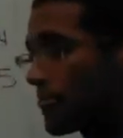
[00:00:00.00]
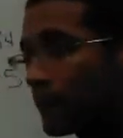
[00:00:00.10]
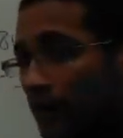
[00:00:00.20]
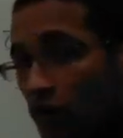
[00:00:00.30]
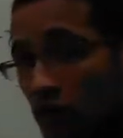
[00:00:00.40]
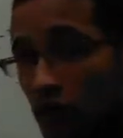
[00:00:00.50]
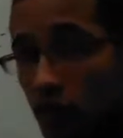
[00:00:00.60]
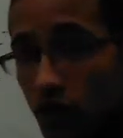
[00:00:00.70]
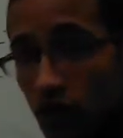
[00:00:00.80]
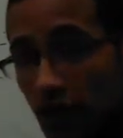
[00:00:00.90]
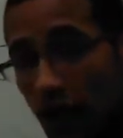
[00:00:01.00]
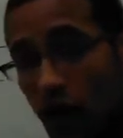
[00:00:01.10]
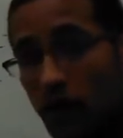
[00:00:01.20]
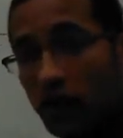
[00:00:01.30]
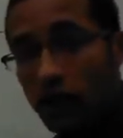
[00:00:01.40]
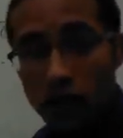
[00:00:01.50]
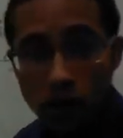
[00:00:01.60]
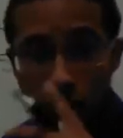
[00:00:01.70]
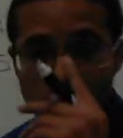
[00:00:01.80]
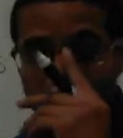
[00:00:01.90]
And you can use your calculator or
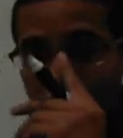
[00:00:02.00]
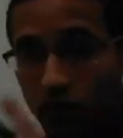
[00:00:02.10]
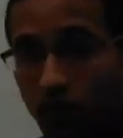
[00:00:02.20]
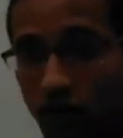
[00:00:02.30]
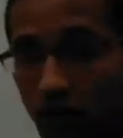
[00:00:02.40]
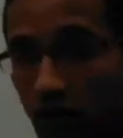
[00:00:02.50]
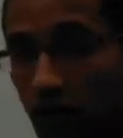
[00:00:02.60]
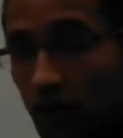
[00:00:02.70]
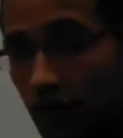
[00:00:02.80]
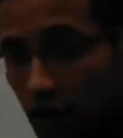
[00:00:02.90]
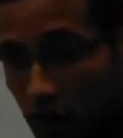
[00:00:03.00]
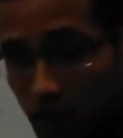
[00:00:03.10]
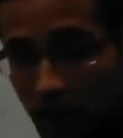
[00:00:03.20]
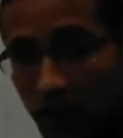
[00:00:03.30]
you can use your brain,